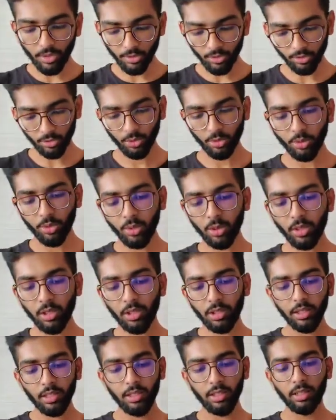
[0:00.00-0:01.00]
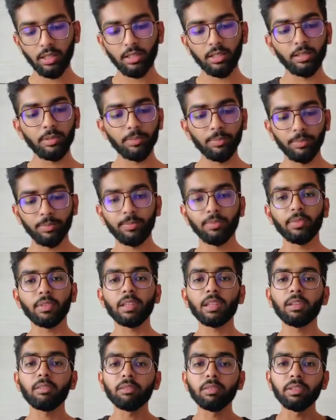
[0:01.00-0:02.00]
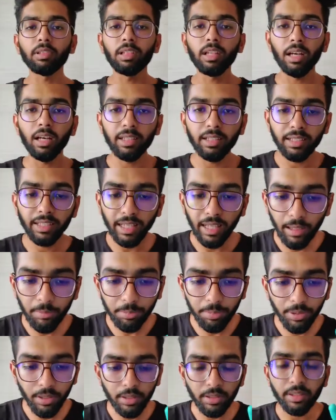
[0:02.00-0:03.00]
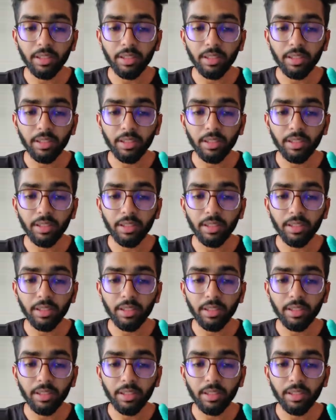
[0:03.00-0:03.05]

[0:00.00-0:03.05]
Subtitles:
So we will uncap